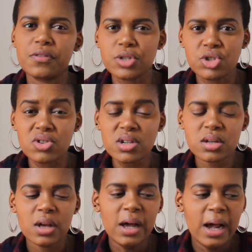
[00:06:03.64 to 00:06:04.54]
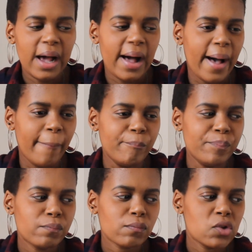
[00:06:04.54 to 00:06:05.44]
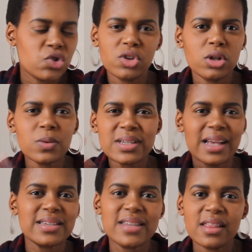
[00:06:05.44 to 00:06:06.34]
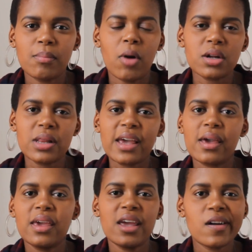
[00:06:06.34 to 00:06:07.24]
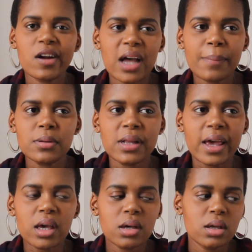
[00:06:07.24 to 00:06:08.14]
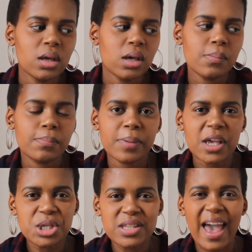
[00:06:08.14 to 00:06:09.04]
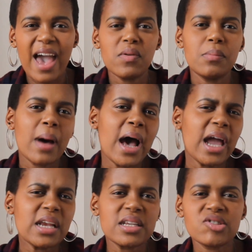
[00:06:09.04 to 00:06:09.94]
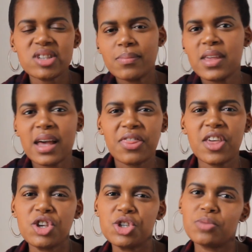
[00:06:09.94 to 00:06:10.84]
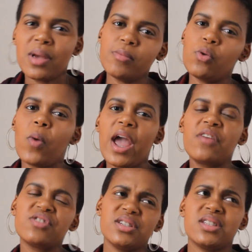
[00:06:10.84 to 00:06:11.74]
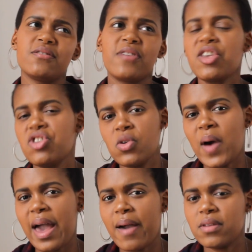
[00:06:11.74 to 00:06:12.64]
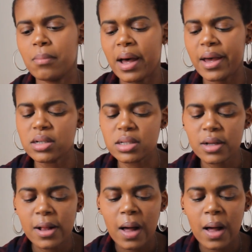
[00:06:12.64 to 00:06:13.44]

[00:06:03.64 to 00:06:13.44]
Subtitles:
of the shoot. So you always like send the model like, here are a couple like pictures I have in mind, here's something I think you should maybe wear, this is the venue I have in mind,